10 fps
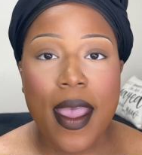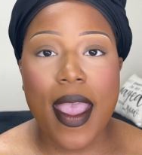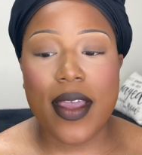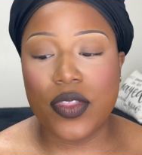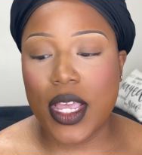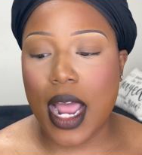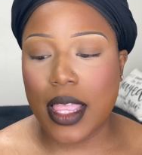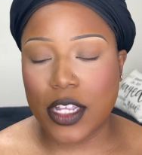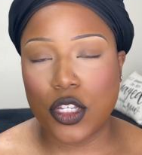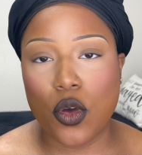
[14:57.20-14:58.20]
And then I
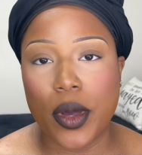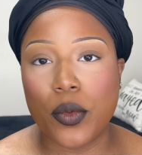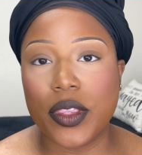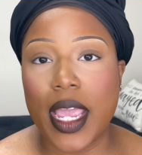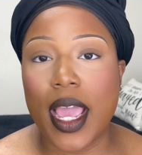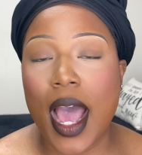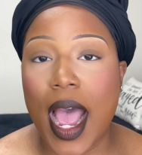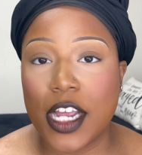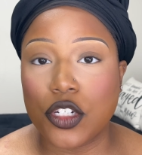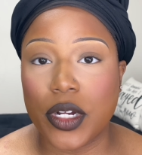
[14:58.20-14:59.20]
like to go in with a
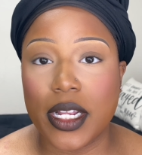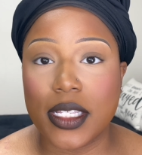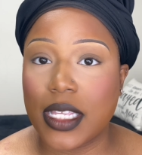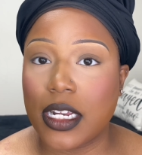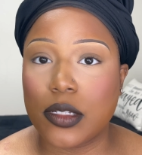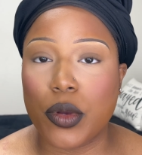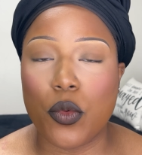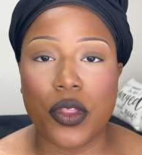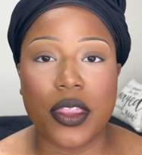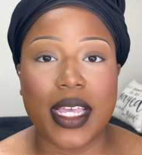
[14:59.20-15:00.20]
hydrating setting spray,
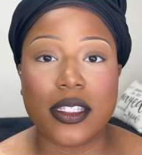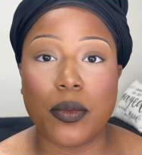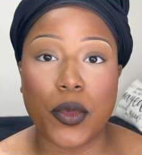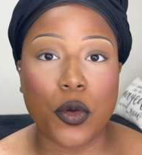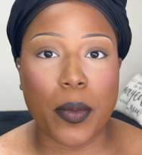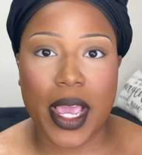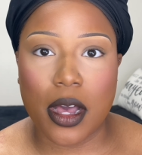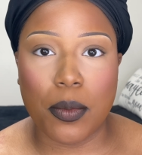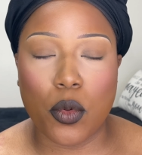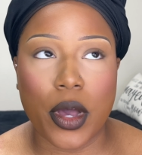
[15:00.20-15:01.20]
whether that's the Milk
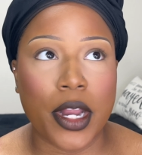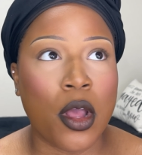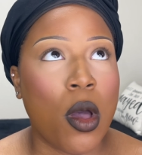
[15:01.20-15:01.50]
Makeup one